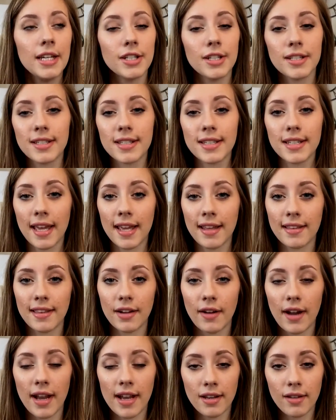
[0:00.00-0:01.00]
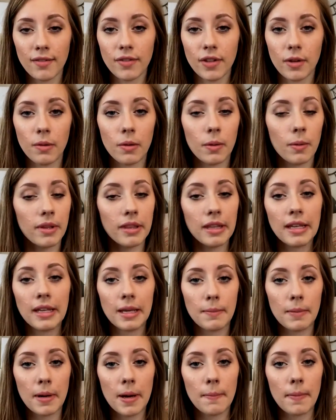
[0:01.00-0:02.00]
just in case there are any of you who are thinking
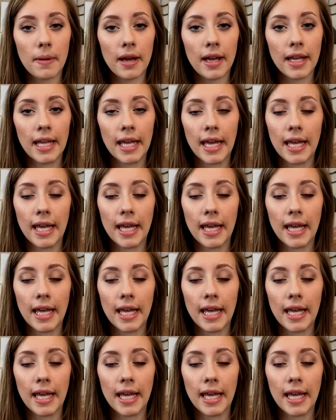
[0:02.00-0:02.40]
about buying it